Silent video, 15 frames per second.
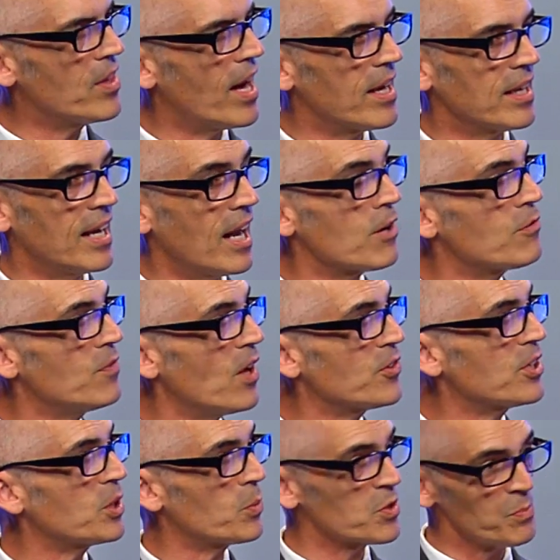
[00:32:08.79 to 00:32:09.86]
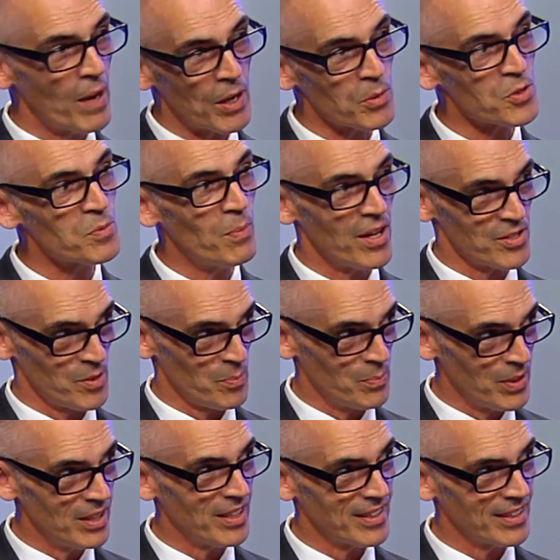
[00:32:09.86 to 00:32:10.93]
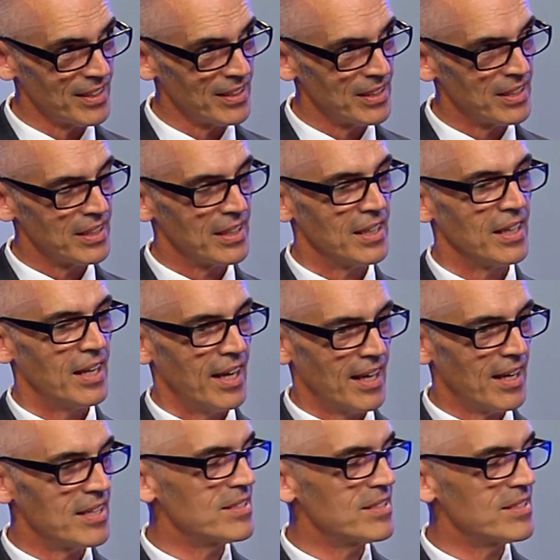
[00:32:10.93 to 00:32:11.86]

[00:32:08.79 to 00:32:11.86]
that. And I felt that it was my responsibility. And I